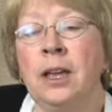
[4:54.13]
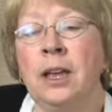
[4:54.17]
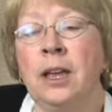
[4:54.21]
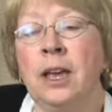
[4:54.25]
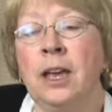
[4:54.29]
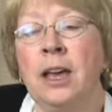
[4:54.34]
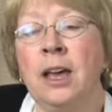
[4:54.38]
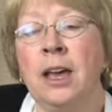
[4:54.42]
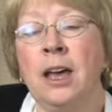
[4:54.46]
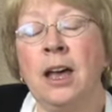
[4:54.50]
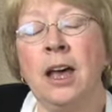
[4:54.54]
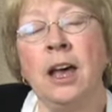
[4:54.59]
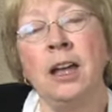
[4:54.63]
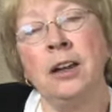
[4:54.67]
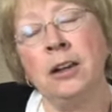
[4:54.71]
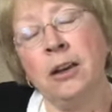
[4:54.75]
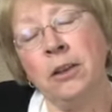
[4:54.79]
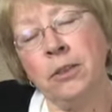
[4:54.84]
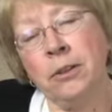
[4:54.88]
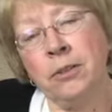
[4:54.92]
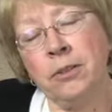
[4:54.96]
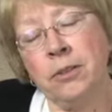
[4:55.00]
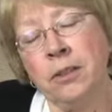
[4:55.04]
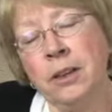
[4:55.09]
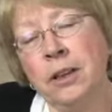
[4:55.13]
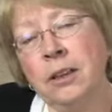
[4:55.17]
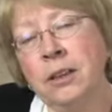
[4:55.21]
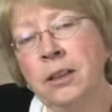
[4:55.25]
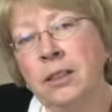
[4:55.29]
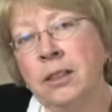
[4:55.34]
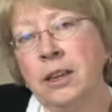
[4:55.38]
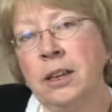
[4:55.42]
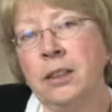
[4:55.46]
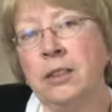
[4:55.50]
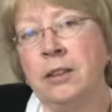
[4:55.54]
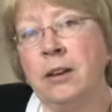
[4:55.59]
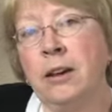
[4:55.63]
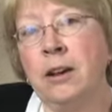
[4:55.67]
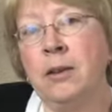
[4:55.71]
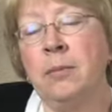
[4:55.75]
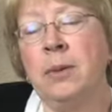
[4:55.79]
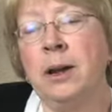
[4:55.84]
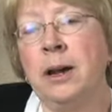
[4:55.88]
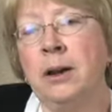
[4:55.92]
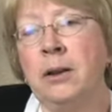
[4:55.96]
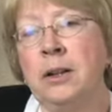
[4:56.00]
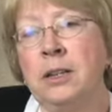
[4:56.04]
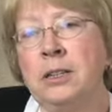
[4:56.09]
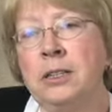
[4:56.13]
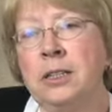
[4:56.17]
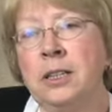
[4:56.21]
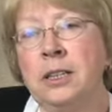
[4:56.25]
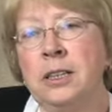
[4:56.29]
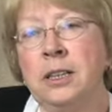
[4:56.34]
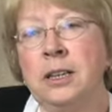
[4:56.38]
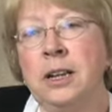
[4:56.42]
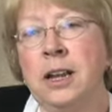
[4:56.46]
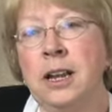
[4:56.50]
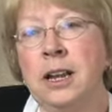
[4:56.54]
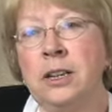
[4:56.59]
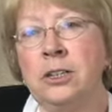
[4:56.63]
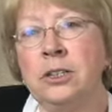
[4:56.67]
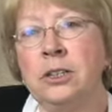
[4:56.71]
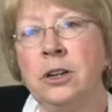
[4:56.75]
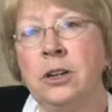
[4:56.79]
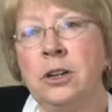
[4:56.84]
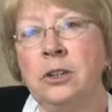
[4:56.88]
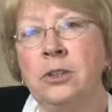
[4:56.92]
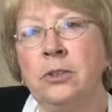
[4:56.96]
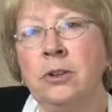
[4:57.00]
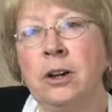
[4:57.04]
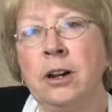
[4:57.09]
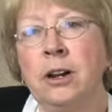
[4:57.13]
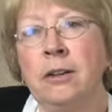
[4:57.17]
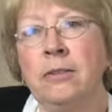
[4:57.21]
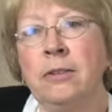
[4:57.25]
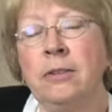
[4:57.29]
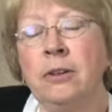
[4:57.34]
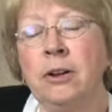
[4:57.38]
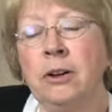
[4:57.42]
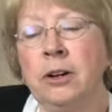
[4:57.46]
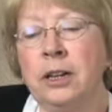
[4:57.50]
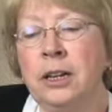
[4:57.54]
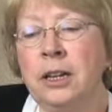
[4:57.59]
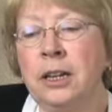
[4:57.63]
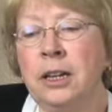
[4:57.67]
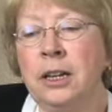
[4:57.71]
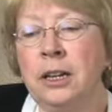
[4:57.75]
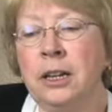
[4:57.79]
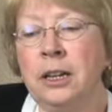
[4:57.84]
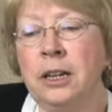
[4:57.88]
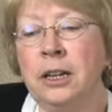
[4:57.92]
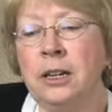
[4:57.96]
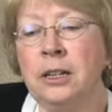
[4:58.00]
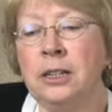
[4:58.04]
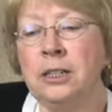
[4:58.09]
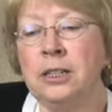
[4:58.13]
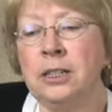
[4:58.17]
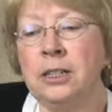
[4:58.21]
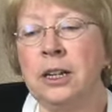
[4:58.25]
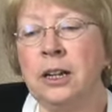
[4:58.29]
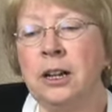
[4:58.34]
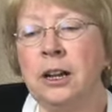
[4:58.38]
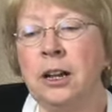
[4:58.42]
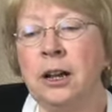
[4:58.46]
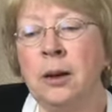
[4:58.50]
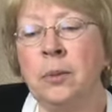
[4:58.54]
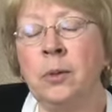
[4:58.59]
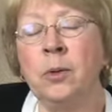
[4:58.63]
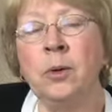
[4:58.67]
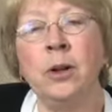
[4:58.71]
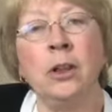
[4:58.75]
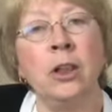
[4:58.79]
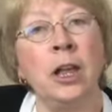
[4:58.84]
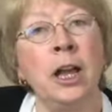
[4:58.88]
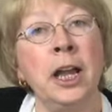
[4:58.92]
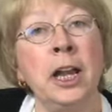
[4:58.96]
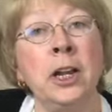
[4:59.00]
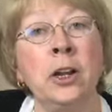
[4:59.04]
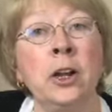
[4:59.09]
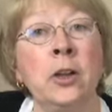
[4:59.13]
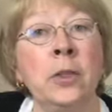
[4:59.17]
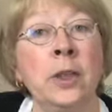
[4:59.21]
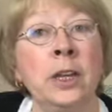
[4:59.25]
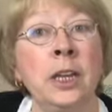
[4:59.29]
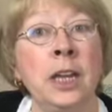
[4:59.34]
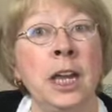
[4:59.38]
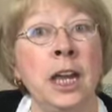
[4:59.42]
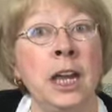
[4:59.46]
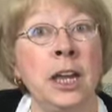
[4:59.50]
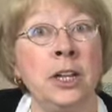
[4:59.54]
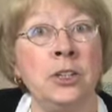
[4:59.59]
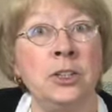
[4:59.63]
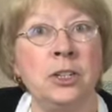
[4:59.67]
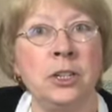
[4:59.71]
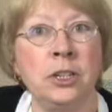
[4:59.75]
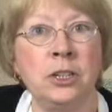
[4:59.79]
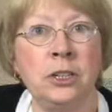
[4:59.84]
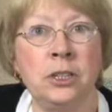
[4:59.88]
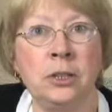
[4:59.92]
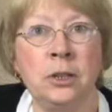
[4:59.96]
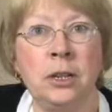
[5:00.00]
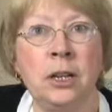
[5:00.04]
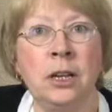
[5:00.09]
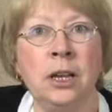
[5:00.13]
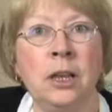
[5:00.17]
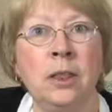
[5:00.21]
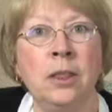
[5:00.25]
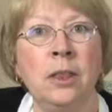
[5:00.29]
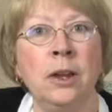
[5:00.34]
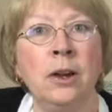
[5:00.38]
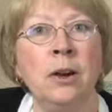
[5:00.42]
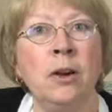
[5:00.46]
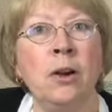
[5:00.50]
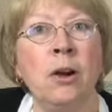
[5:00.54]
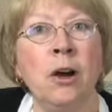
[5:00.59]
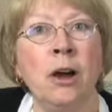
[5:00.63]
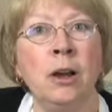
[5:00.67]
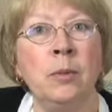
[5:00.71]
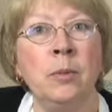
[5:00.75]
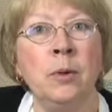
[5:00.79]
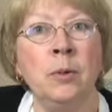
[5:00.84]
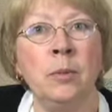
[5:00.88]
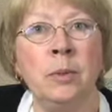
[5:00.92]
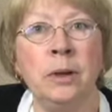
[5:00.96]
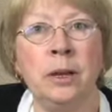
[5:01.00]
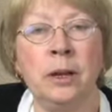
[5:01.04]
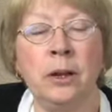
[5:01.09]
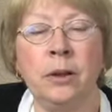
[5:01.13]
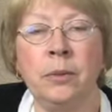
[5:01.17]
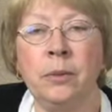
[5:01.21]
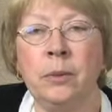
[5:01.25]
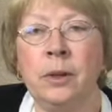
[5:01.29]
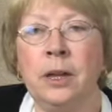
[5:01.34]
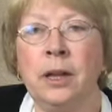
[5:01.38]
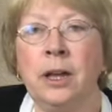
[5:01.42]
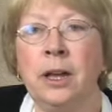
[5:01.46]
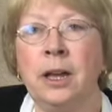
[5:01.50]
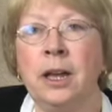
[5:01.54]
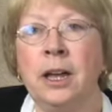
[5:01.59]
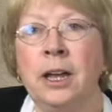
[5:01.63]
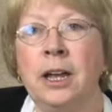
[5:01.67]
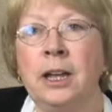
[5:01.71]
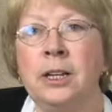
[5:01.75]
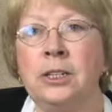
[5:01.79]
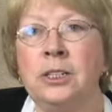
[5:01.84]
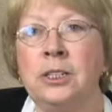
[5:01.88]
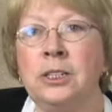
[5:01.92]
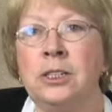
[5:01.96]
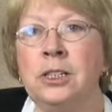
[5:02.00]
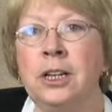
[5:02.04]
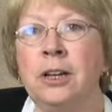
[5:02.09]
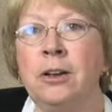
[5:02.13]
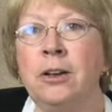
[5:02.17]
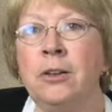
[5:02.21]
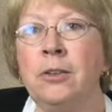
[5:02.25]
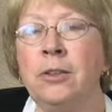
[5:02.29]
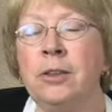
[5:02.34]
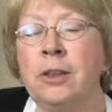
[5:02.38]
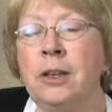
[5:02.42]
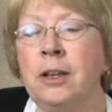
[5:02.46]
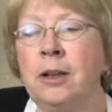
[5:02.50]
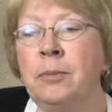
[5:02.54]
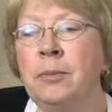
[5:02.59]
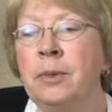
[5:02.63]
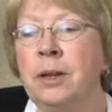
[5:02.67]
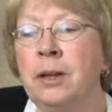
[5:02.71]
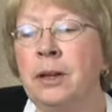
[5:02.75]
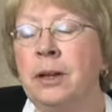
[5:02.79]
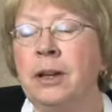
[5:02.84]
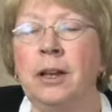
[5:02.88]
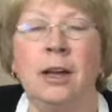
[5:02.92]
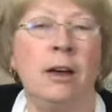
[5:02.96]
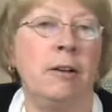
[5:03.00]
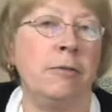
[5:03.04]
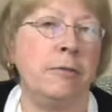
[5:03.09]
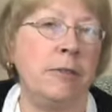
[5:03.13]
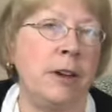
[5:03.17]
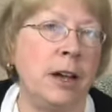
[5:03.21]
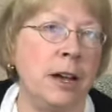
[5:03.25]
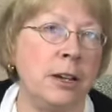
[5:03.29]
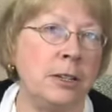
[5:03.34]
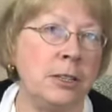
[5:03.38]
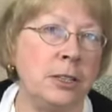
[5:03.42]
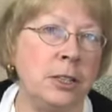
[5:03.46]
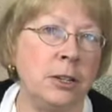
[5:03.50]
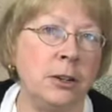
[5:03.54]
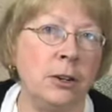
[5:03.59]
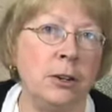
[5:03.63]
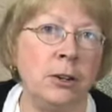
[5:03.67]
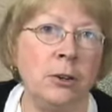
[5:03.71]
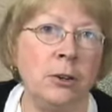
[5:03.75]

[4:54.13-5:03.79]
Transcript: Another thing that they thought about is that the NASCAR driver is relying on the gauges in their automobile to tell them how fast they're